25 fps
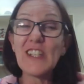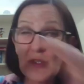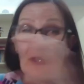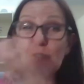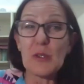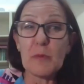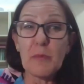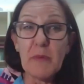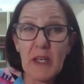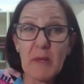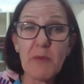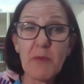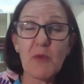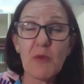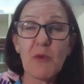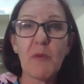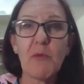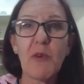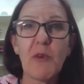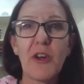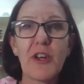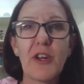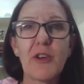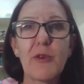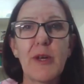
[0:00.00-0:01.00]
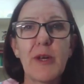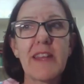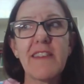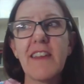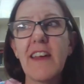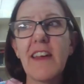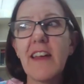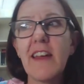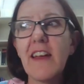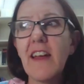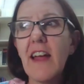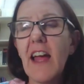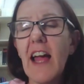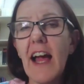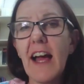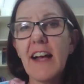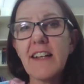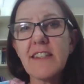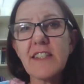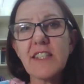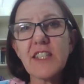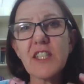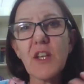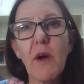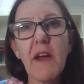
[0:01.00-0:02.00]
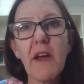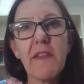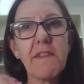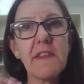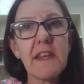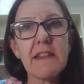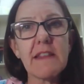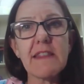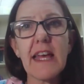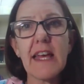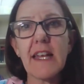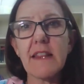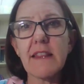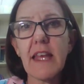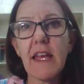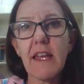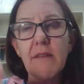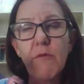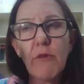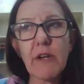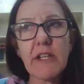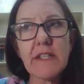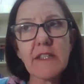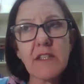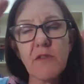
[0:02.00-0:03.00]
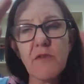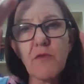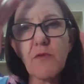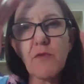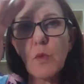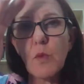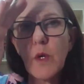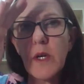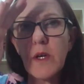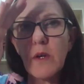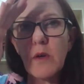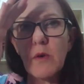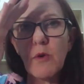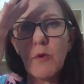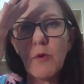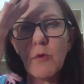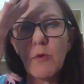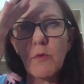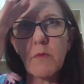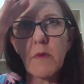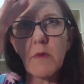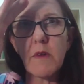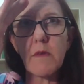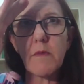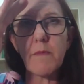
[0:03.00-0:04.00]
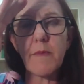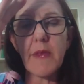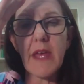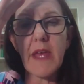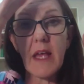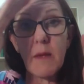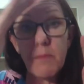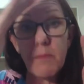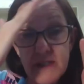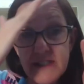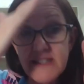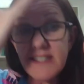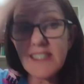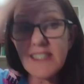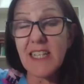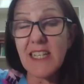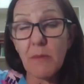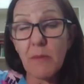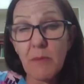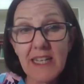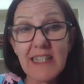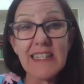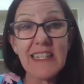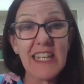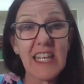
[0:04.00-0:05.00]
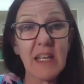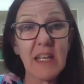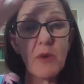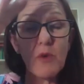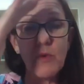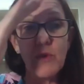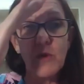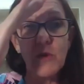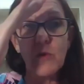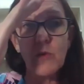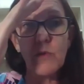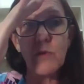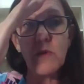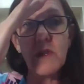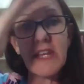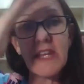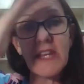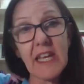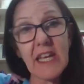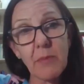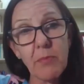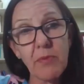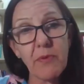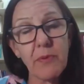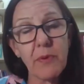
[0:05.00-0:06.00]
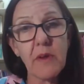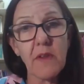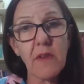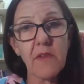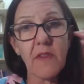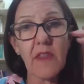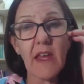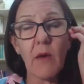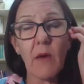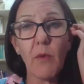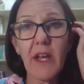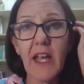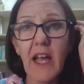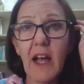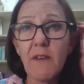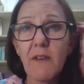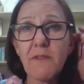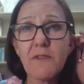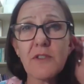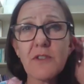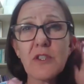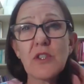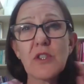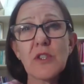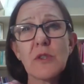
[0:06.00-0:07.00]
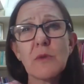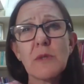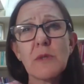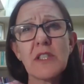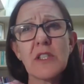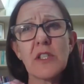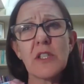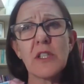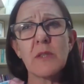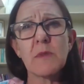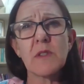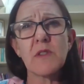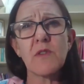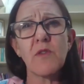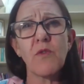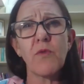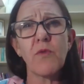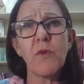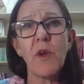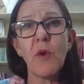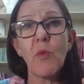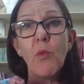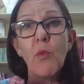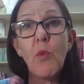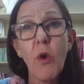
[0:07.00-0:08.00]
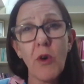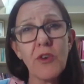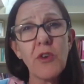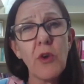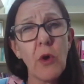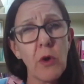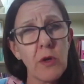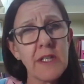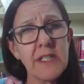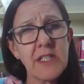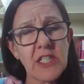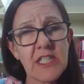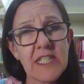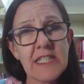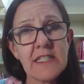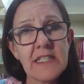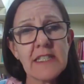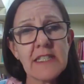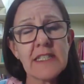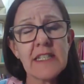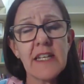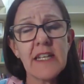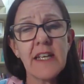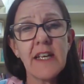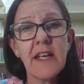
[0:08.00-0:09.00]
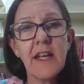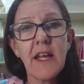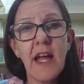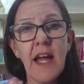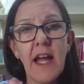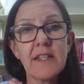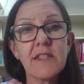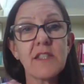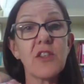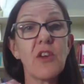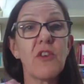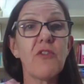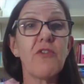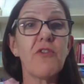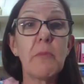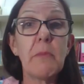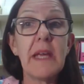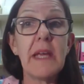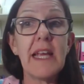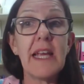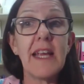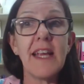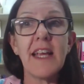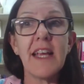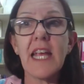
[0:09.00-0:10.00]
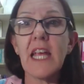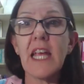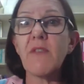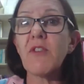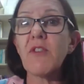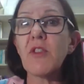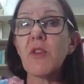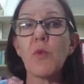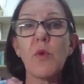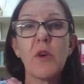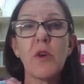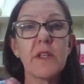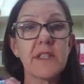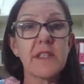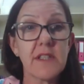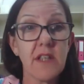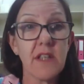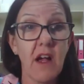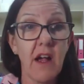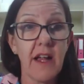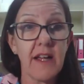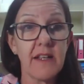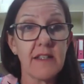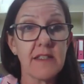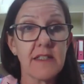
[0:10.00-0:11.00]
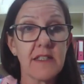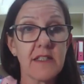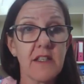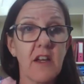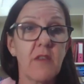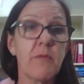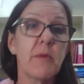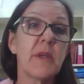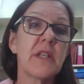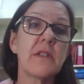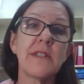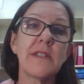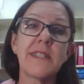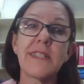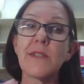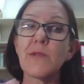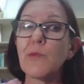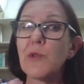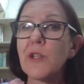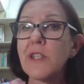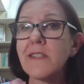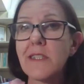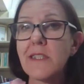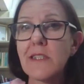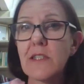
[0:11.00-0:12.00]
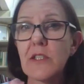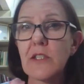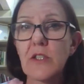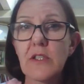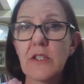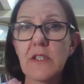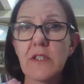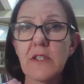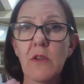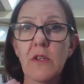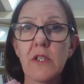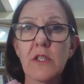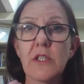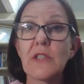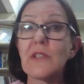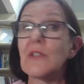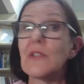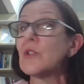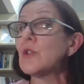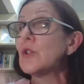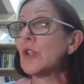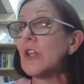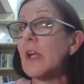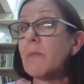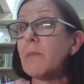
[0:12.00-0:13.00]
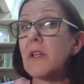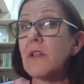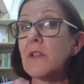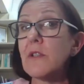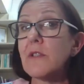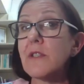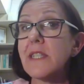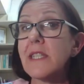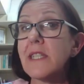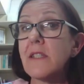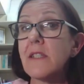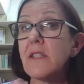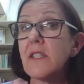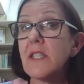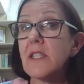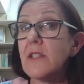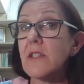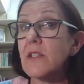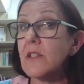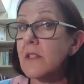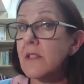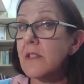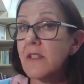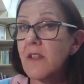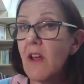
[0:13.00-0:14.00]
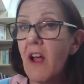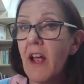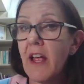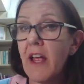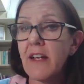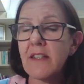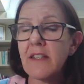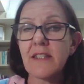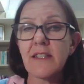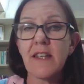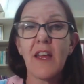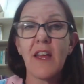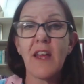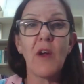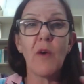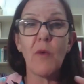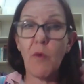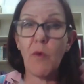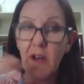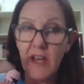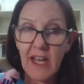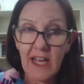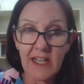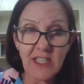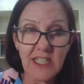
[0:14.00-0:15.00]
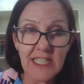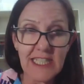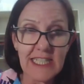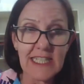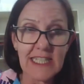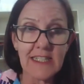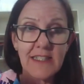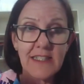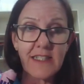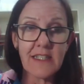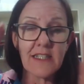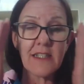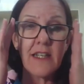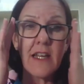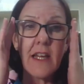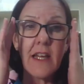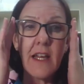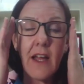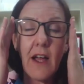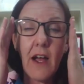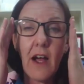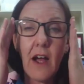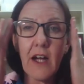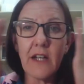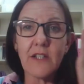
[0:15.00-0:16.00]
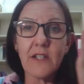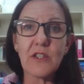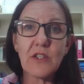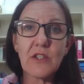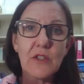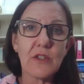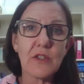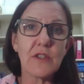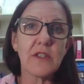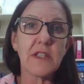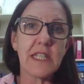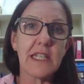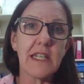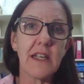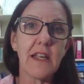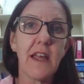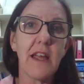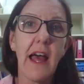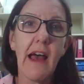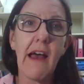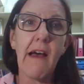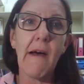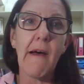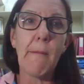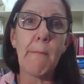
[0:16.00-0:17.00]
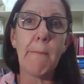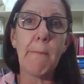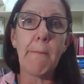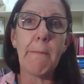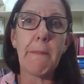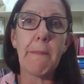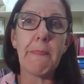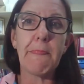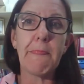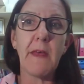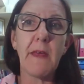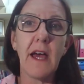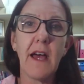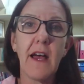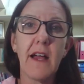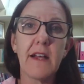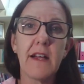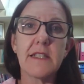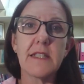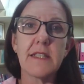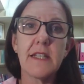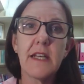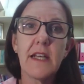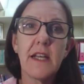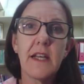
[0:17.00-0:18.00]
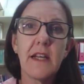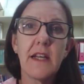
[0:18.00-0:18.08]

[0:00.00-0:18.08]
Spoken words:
to the people we work with. And so I think that there is a real epistemic leap, a real leap that we have to do in terms of what knowledge is. And so for me, even the word science, I've been using the word Indigenous knowledges. Should I be using Indigenous science? What actually is it? I do think that,